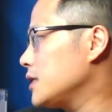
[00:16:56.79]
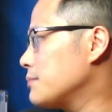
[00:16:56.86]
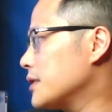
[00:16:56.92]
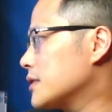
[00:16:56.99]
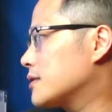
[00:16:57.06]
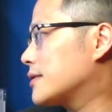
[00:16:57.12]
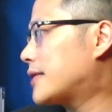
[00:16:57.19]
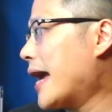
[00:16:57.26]
but
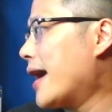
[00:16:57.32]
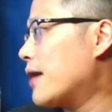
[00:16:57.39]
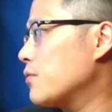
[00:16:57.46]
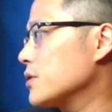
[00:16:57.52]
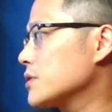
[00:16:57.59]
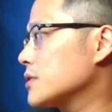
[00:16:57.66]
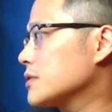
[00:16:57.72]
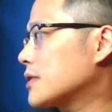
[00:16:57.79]
that
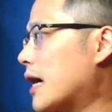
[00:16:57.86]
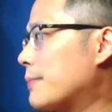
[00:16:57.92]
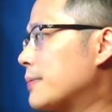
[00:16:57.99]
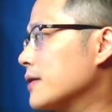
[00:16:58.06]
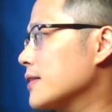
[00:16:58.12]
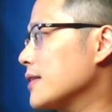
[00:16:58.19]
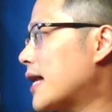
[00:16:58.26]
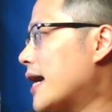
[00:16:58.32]
was the topic
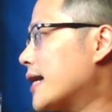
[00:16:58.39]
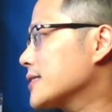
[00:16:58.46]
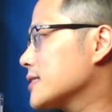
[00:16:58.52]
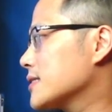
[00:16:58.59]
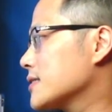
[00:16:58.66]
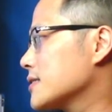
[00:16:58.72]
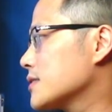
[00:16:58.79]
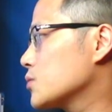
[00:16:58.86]
last
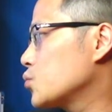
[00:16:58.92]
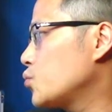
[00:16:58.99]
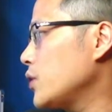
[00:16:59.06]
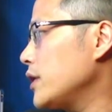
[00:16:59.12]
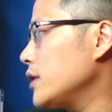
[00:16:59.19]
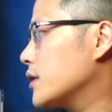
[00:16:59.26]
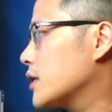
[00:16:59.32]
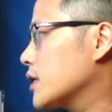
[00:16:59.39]

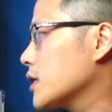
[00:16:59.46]
week.